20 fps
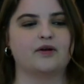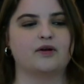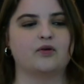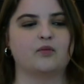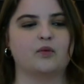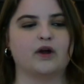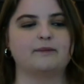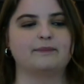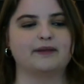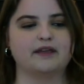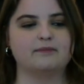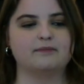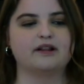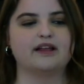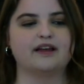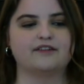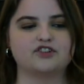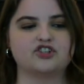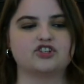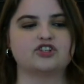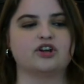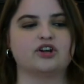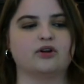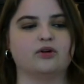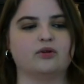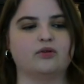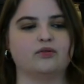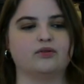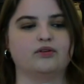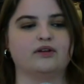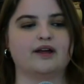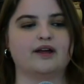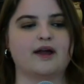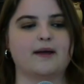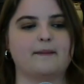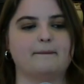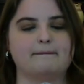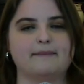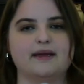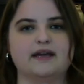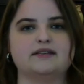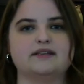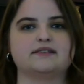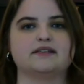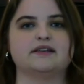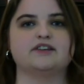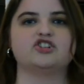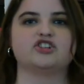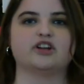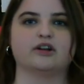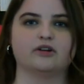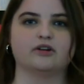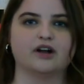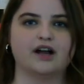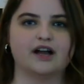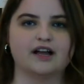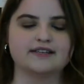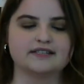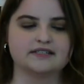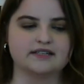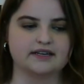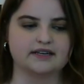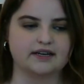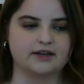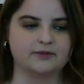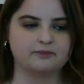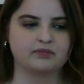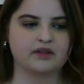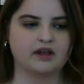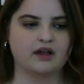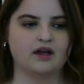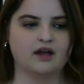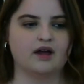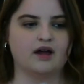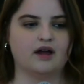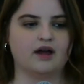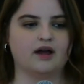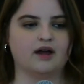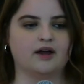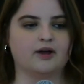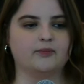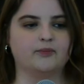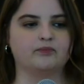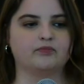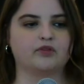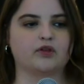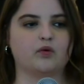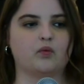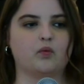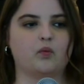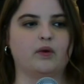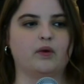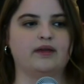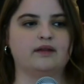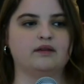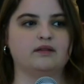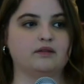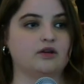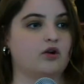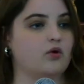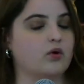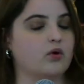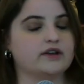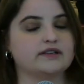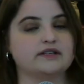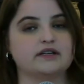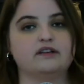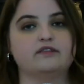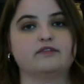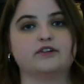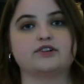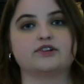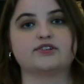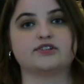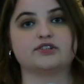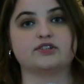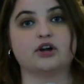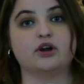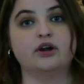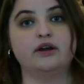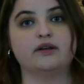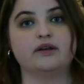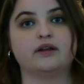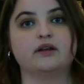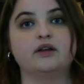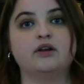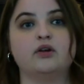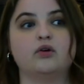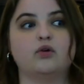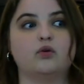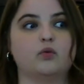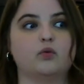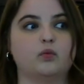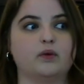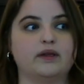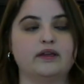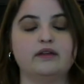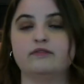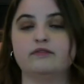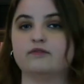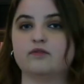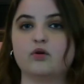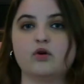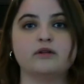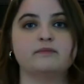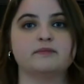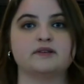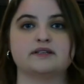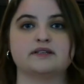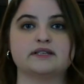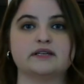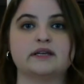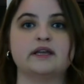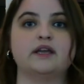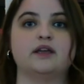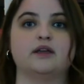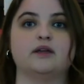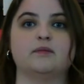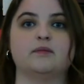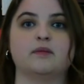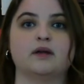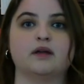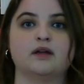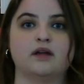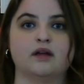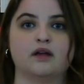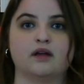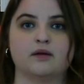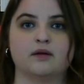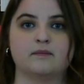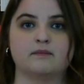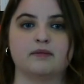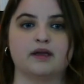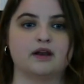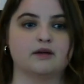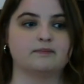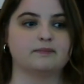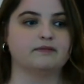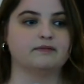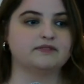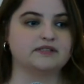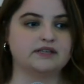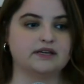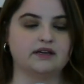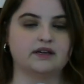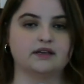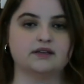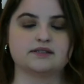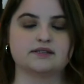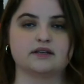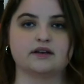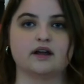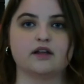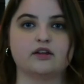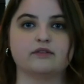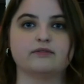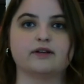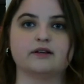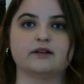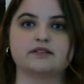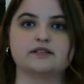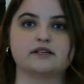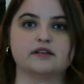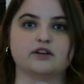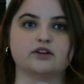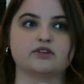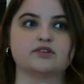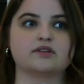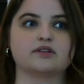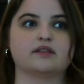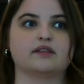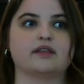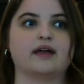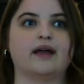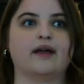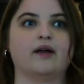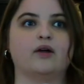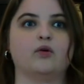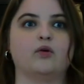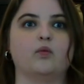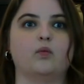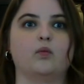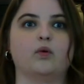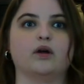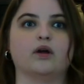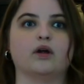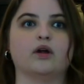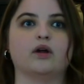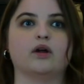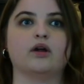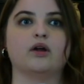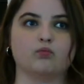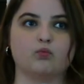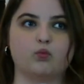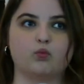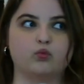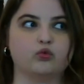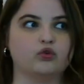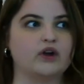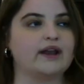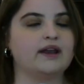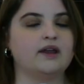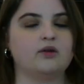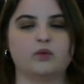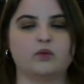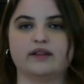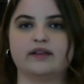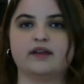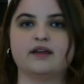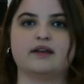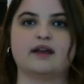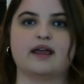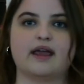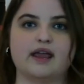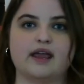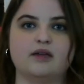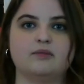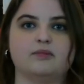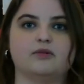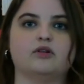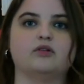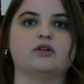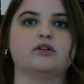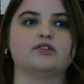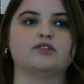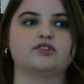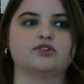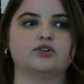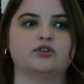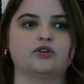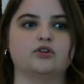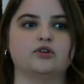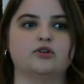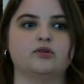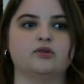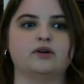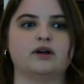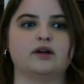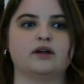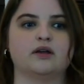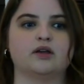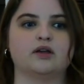where people have shown amazing generosity. When the quarantine first started, we formed a team made up of deacons and other volunteers that were ready, willing, and able to